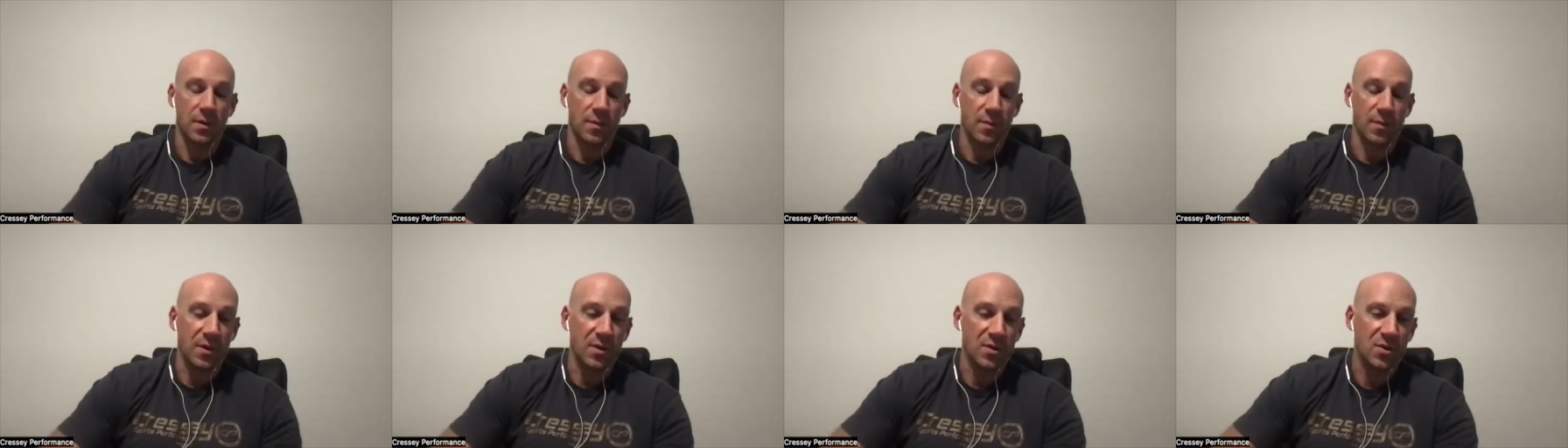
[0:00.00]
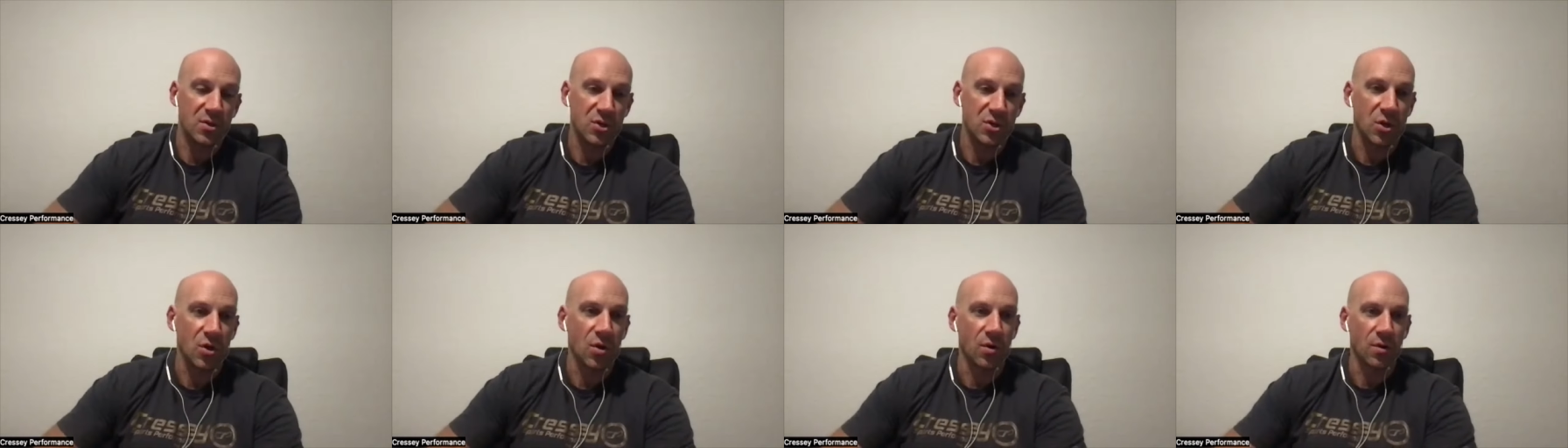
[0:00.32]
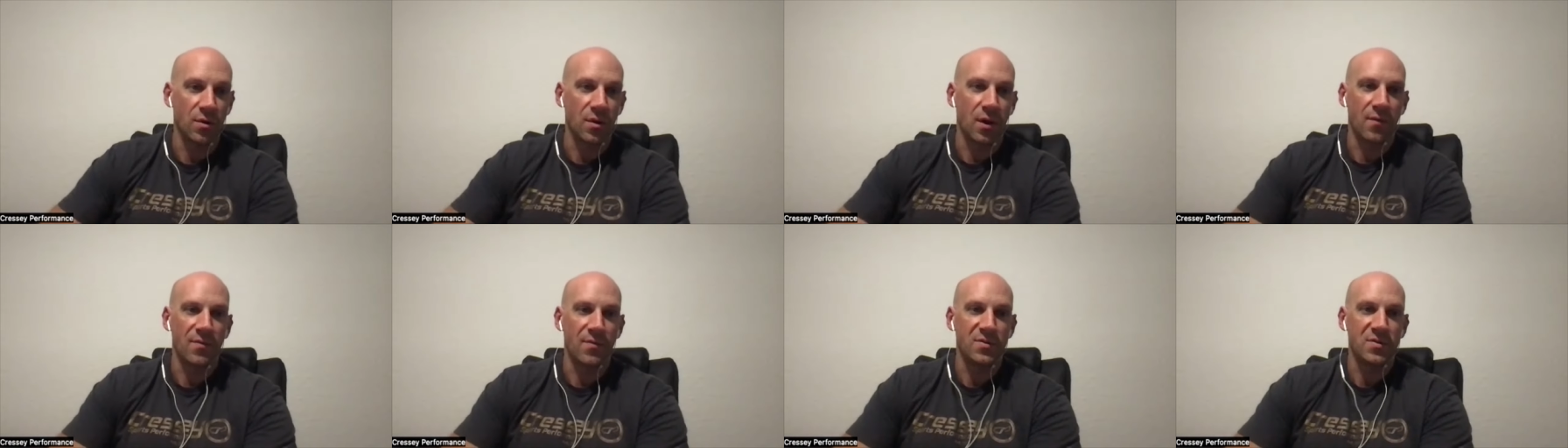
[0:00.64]
I mean, it
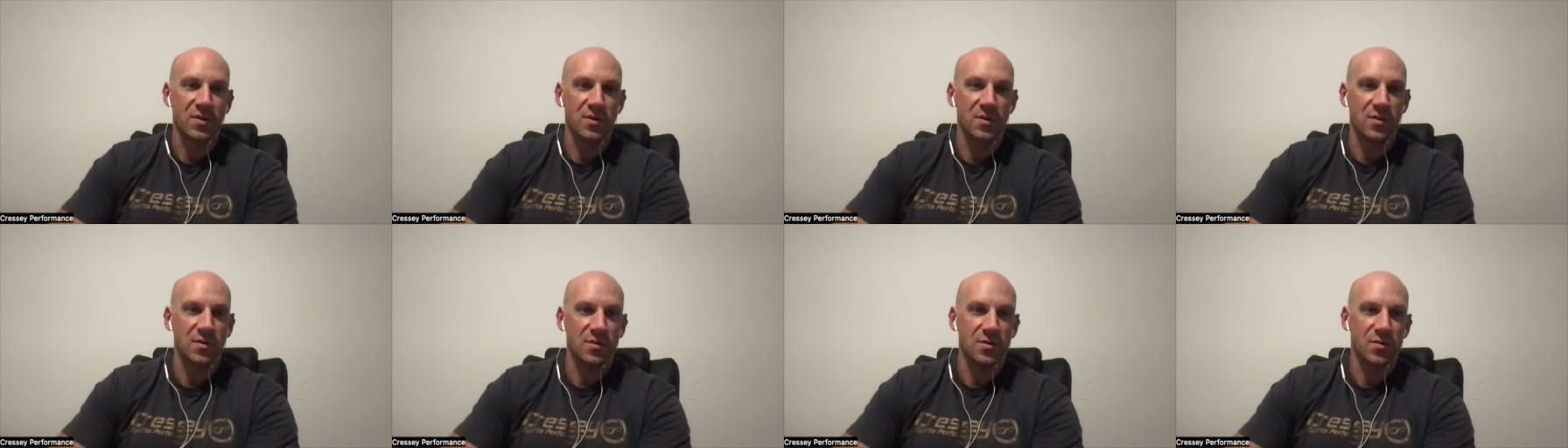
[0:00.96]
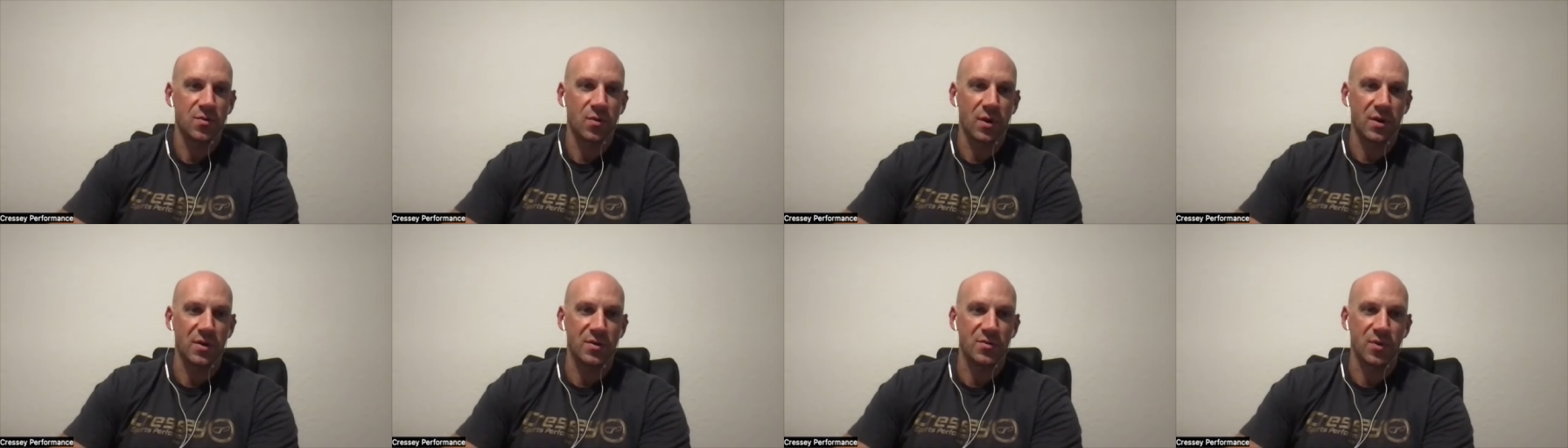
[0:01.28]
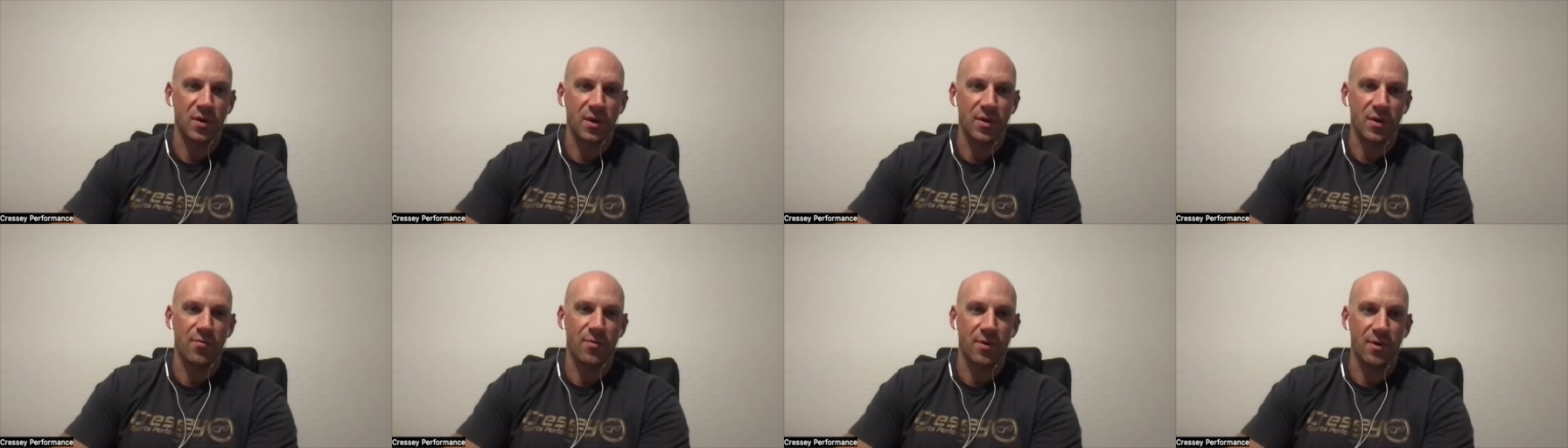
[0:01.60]
showed. Obviously,
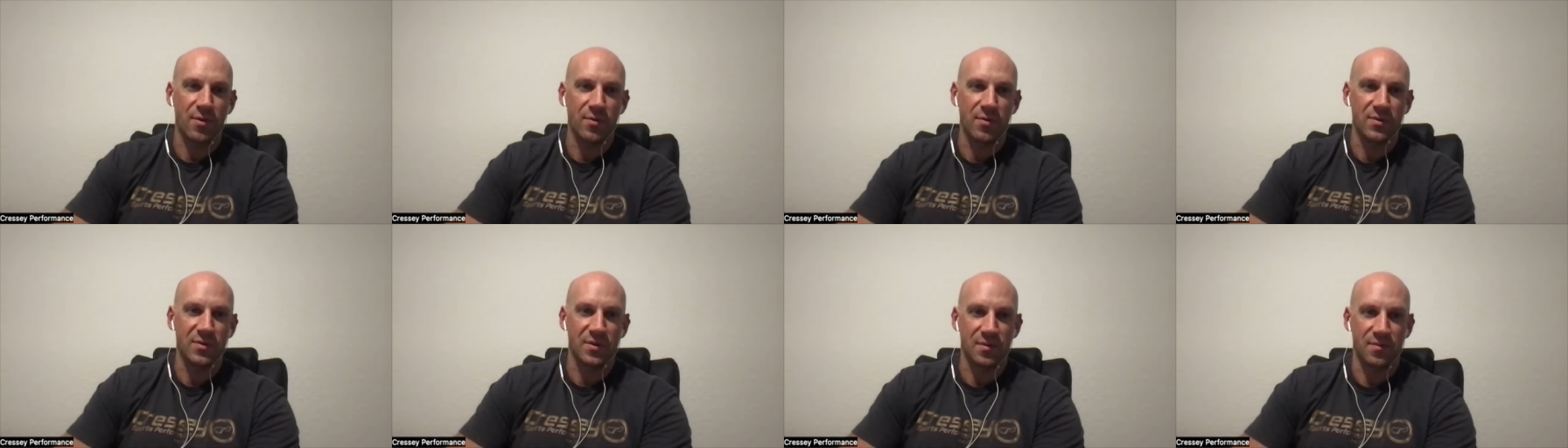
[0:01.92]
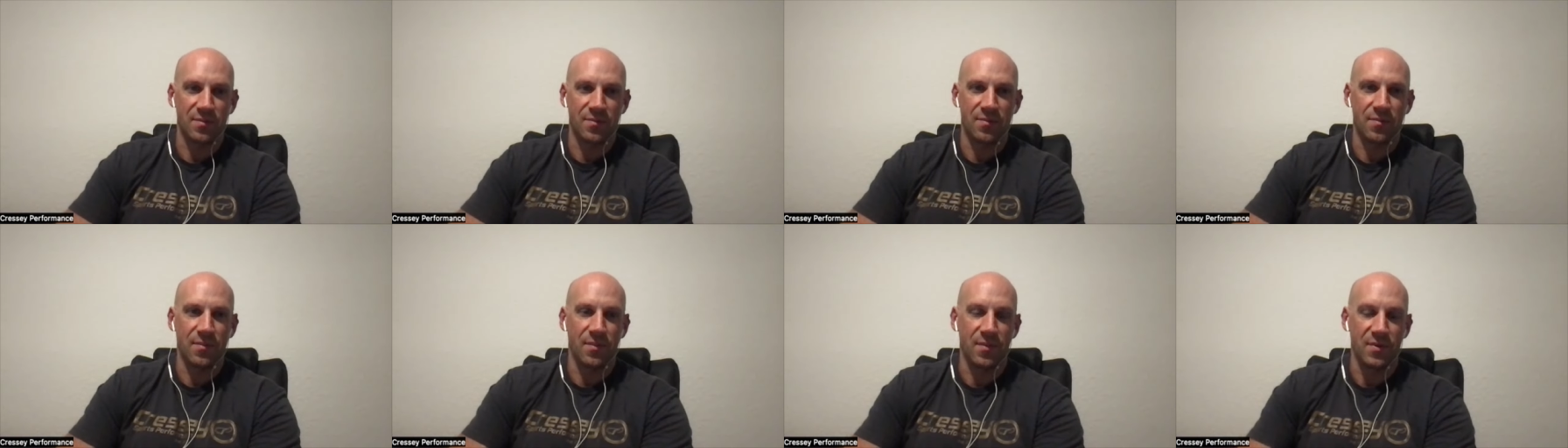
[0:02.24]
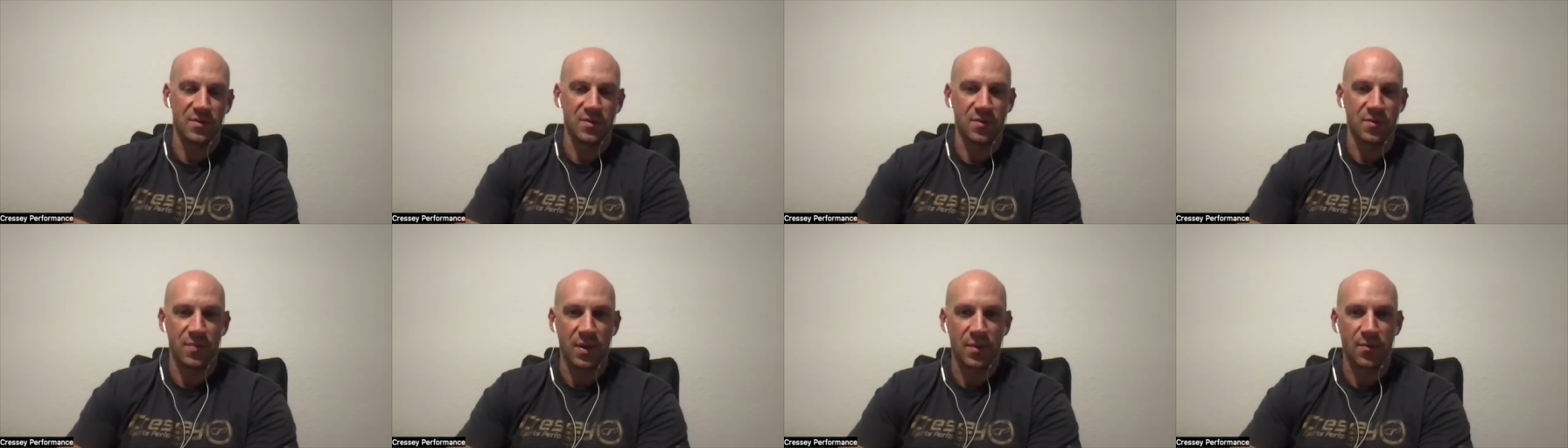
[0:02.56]
2023 was a
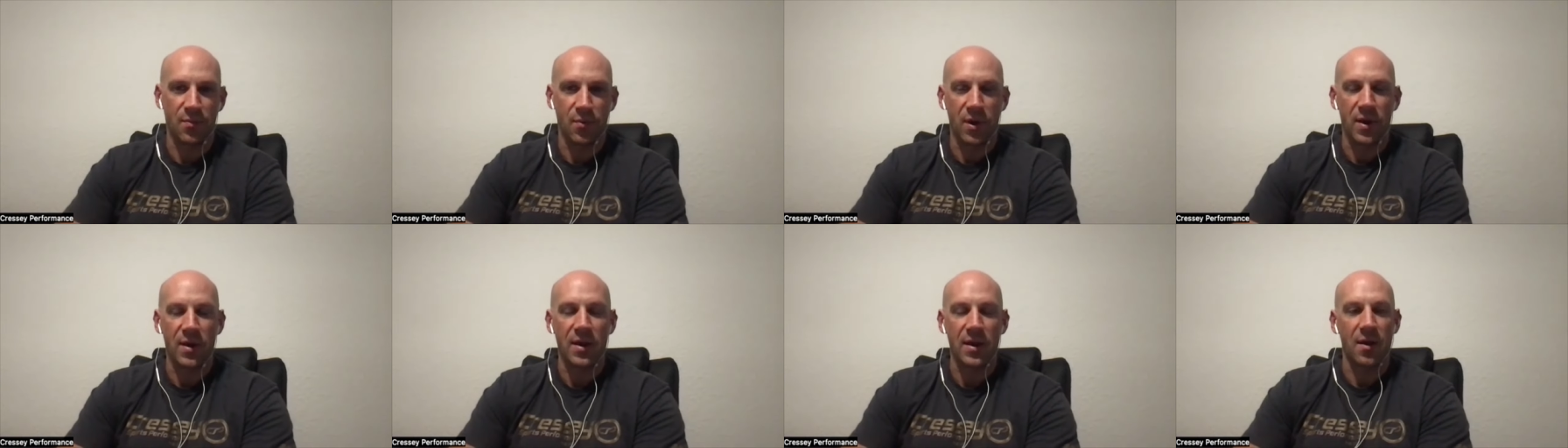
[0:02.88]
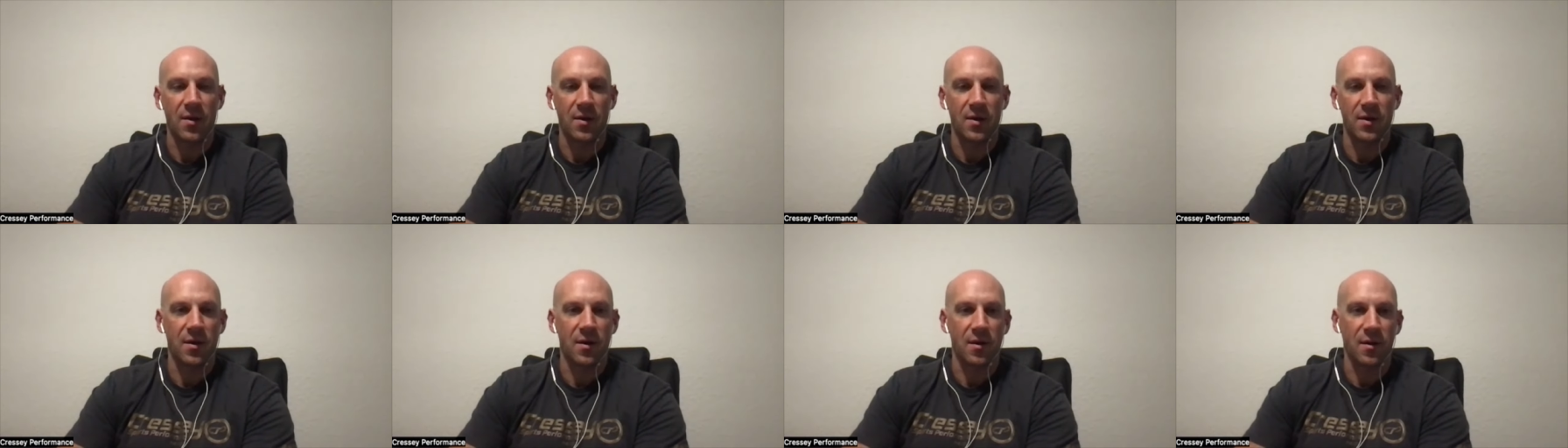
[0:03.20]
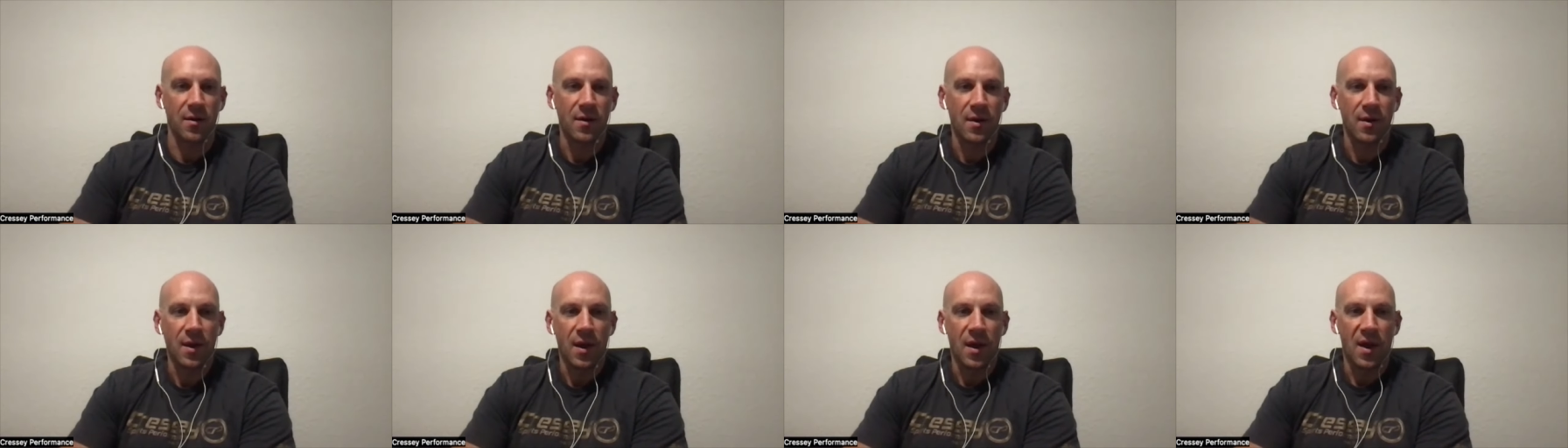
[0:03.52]
was a big breakout
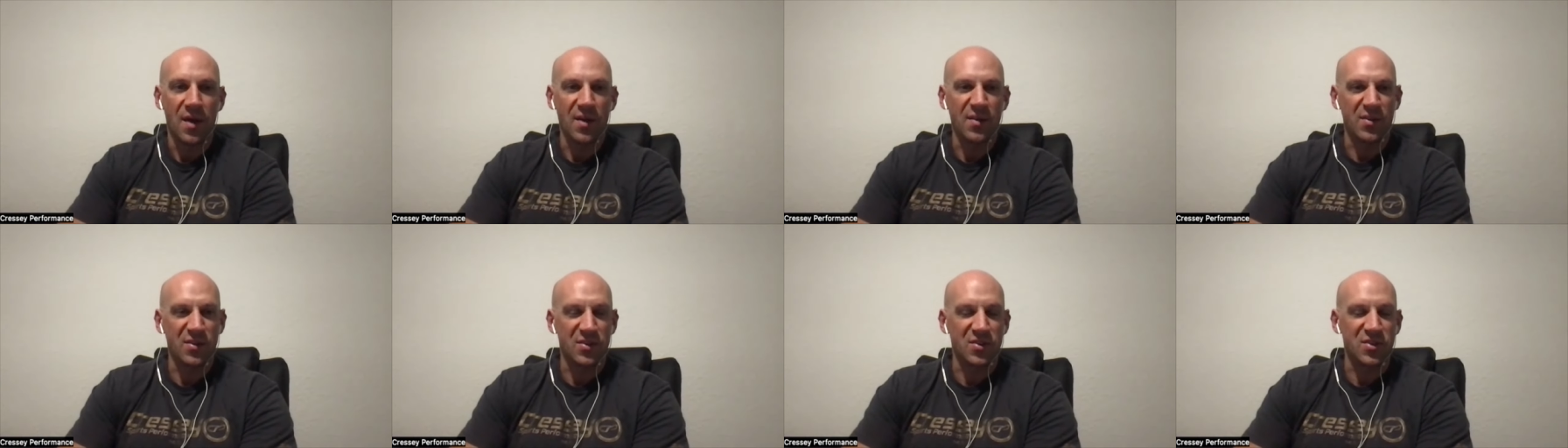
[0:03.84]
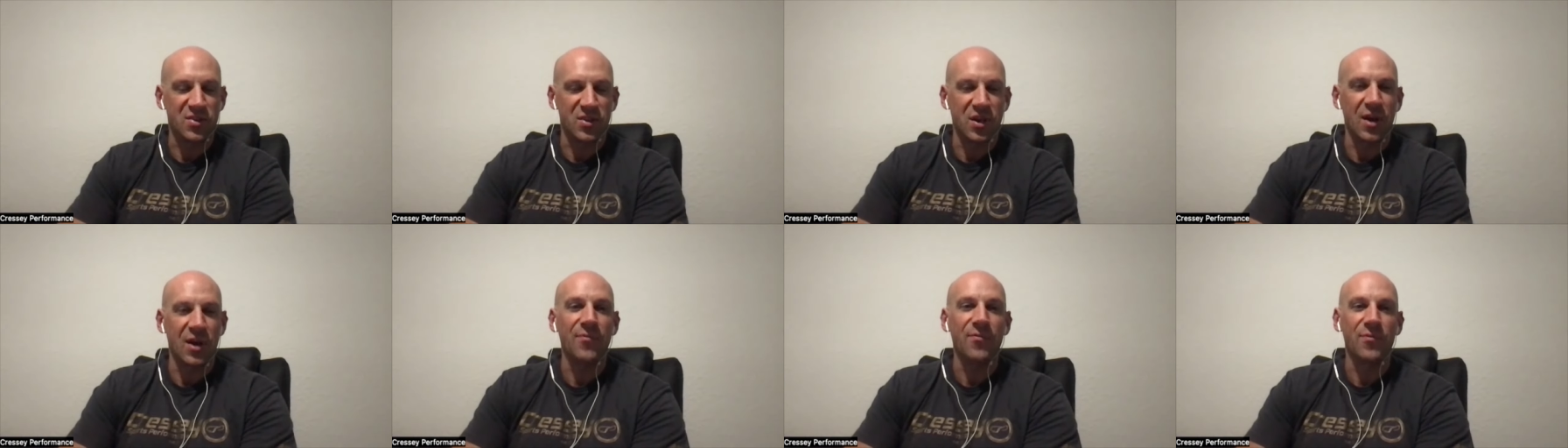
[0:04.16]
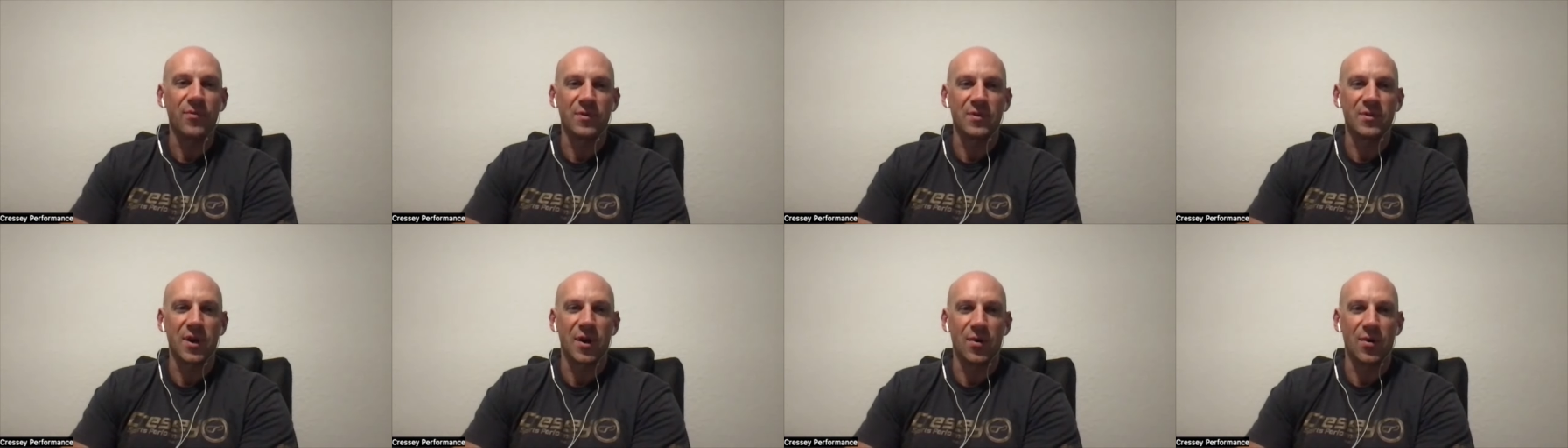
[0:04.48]
year. I think the stuff was